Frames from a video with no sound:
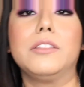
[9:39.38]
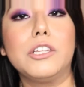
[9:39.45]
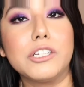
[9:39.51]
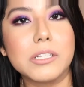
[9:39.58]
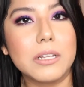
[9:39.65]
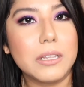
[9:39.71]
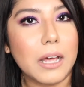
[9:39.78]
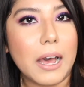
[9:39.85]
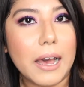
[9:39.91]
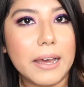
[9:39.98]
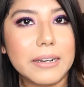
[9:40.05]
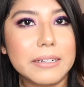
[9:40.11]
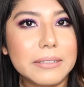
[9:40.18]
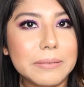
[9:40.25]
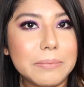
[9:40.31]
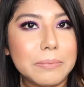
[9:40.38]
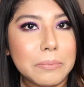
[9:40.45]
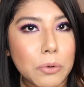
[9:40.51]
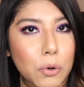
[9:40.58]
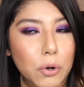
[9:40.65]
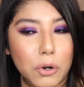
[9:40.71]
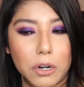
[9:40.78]
There's a lot
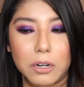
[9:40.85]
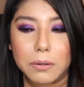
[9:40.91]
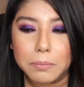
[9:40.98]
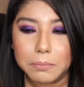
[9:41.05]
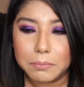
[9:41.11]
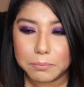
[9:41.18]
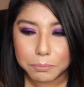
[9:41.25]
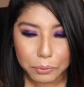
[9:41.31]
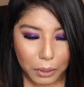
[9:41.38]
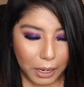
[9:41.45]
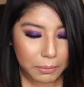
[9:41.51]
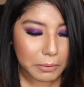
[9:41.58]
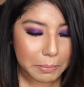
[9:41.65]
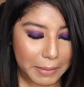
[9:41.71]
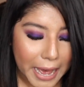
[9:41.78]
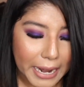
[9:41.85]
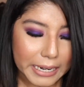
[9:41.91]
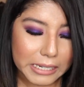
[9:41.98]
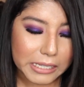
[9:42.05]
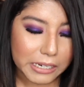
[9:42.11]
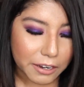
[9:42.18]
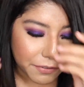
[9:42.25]
more
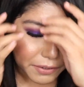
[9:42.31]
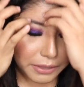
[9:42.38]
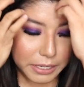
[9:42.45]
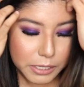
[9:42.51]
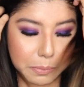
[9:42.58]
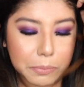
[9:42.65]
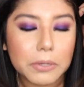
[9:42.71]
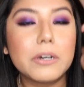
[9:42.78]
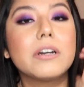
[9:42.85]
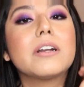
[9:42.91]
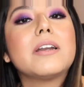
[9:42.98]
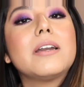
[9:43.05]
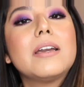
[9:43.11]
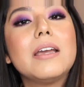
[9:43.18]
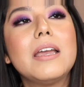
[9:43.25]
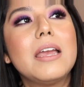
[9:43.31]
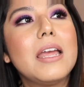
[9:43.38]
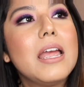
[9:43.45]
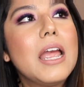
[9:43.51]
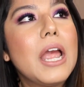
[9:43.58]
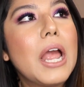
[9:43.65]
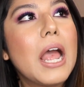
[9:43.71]
problematic stuff in this book.
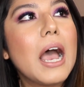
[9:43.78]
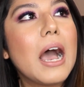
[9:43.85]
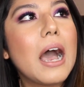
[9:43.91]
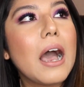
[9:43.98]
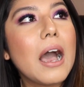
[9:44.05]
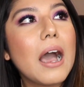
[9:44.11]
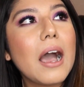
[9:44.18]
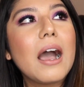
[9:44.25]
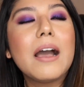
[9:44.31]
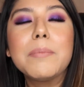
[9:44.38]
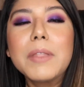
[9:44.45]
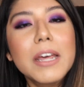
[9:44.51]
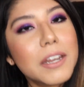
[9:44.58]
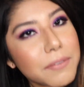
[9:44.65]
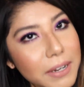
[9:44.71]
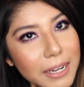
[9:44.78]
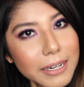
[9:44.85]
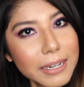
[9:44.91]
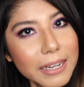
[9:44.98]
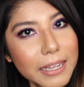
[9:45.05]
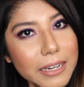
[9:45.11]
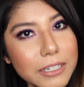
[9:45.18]
I'm not even
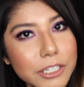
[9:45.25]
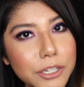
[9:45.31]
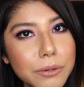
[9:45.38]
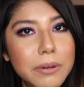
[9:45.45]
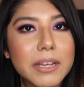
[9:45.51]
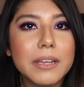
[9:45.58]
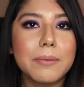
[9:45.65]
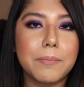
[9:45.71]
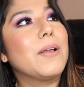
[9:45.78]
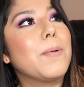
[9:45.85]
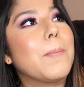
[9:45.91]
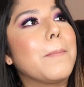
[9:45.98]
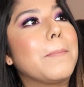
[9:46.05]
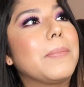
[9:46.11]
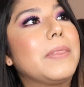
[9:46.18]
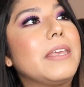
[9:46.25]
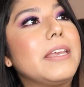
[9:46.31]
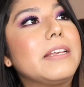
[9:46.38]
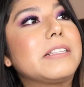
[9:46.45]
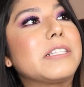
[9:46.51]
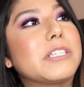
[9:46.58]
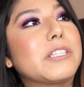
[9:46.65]
gonna get into it.
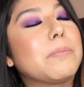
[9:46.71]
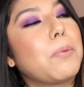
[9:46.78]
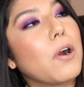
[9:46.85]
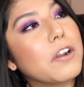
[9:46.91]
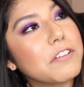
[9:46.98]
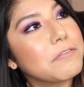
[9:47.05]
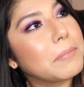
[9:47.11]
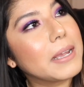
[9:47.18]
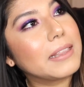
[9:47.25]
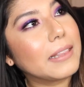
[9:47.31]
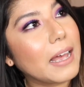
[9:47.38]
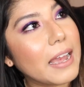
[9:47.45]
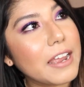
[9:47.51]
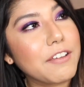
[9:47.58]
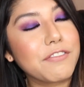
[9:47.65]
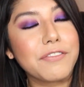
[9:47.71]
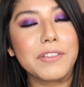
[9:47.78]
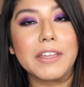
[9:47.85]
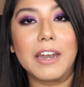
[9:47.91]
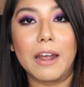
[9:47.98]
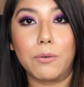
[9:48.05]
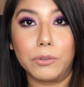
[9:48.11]
This is a part of my life
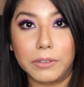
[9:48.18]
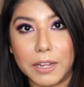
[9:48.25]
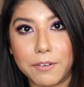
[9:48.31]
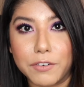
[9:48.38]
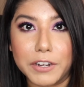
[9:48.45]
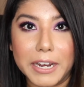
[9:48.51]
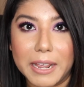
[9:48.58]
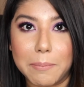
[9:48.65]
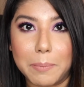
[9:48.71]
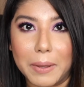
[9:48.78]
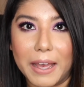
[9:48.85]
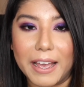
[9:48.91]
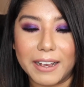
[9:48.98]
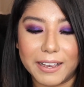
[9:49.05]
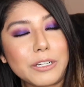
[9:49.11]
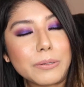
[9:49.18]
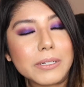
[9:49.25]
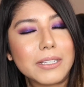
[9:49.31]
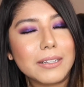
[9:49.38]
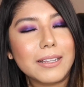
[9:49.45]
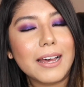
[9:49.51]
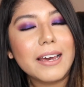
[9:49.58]
that I will never get back. There
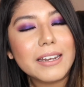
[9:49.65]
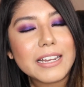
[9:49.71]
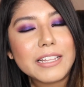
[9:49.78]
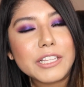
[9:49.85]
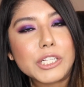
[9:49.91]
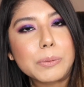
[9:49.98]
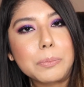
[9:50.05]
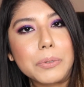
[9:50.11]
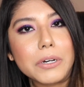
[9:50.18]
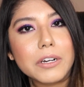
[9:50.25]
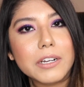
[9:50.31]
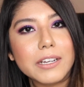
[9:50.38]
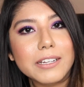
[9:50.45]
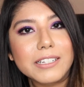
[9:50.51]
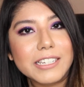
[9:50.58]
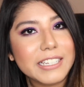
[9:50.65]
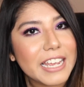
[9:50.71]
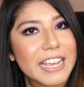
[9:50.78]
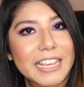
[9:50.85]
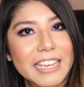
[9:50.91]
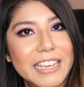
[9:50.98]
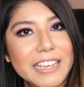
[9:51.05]
was a lot in this book to
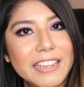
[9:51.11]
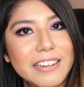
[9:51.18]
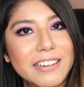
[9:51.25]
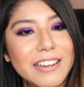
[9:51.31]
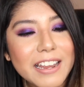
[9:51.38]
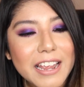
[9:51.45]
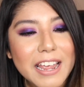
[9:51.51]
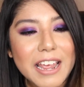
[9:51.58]
take in.